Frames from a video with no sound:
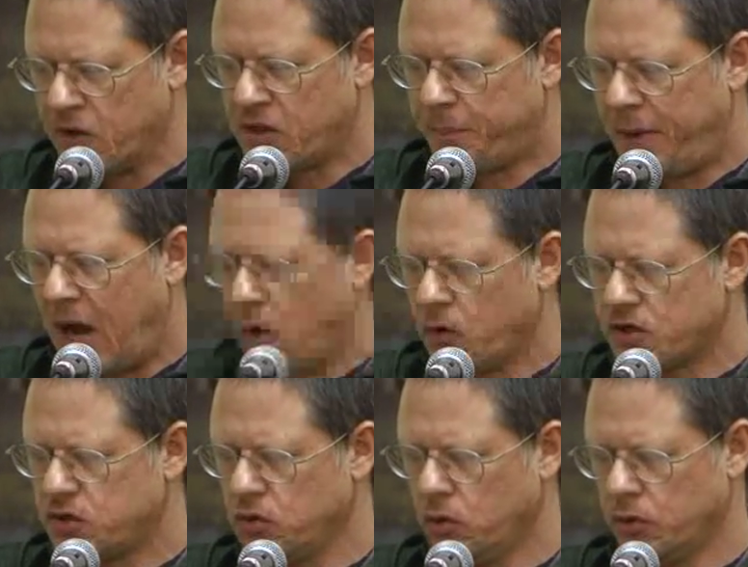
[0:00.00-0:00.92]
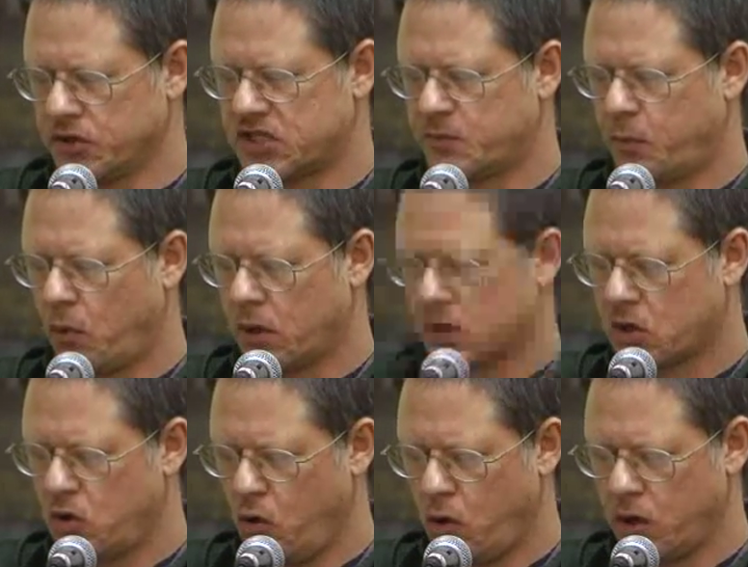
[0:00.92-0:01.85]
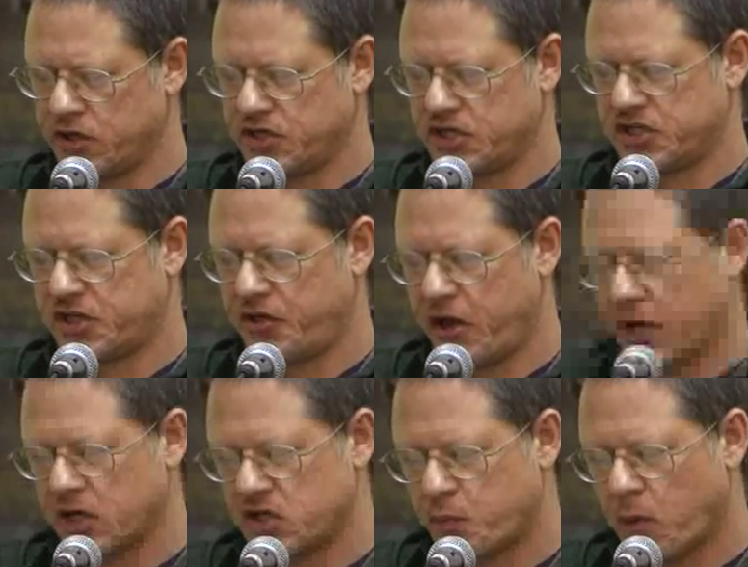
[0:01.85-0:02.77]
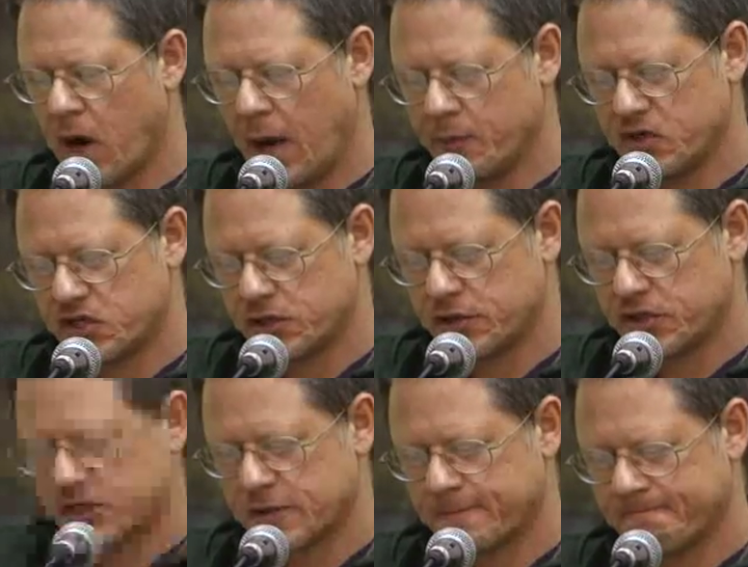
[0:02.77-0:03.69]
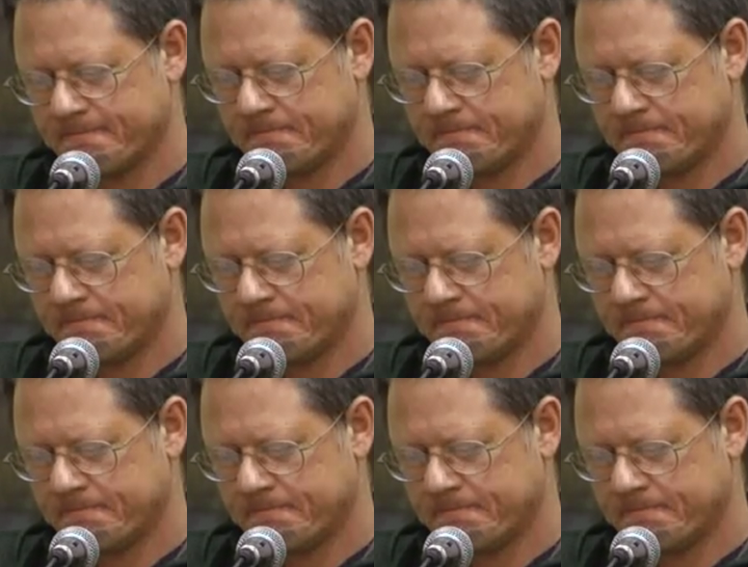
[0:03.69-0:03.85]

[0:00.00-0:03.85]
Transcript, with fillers: The power tools sport cords as thick as promises.